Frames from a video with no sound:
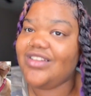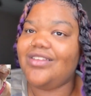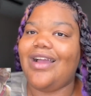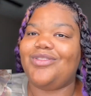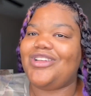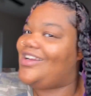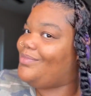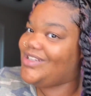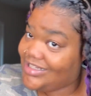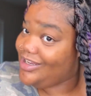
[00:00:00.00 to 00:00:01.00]
I was trying to
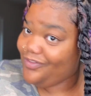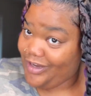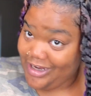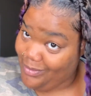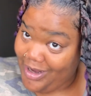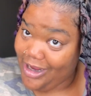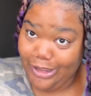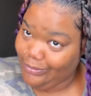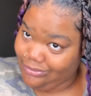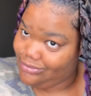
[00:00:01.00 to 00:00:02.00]
be stiff like her
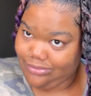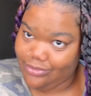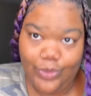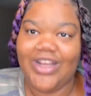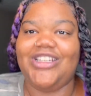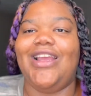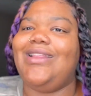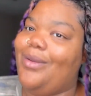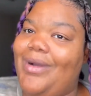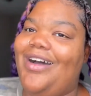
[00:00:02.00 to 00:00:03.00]
bob. Why she had
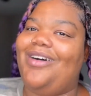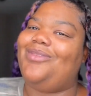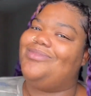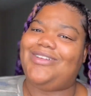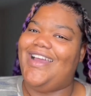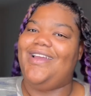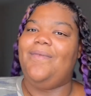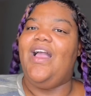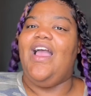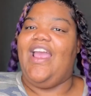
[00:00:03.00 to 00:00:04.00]
that bob, okay?
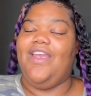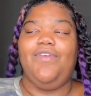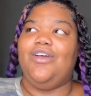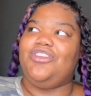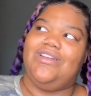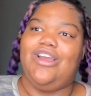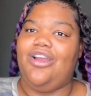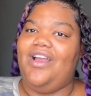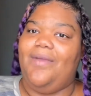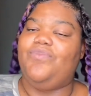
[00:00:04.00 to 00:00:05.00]
Even though the
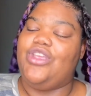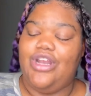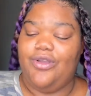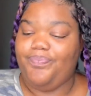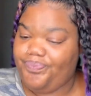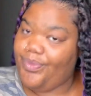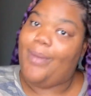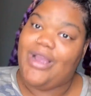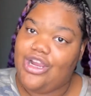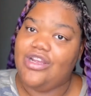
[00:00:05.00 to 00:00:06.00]
girl, you know,
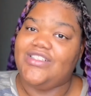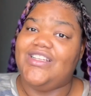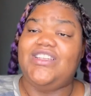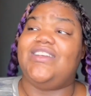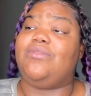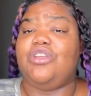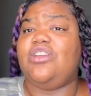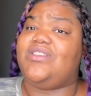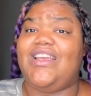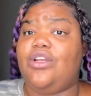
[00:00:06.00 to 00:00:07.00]
my girl said she had some
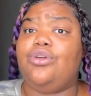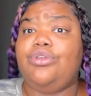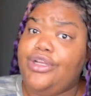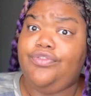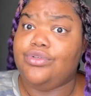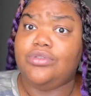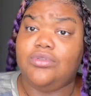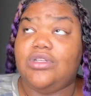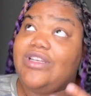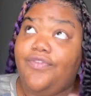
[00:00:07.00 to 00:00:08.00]
technical
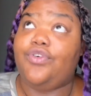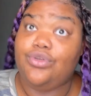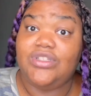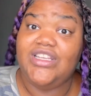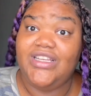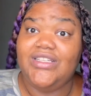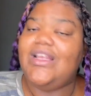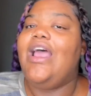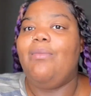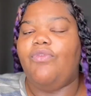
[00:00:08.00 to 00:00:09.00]
difficulties
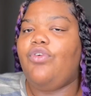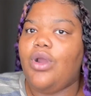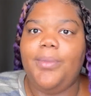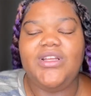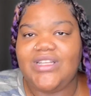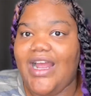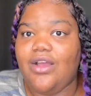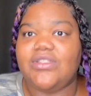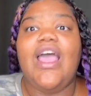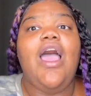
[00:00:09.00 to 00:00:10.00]
before coming into the
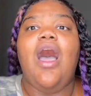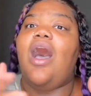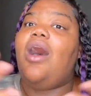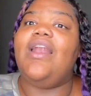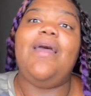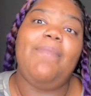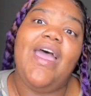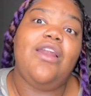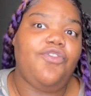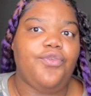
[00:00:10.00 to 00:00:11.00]
house. All that
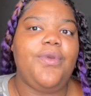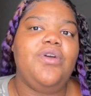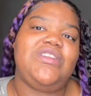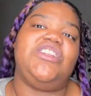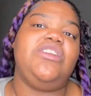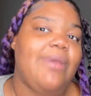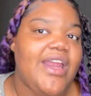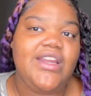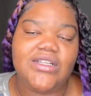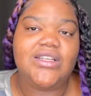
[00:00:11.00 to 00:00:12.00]
matter for real is that she made
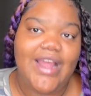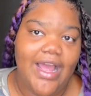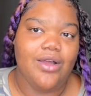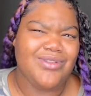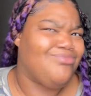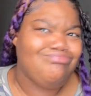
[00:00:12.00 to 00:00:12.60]
it into the house.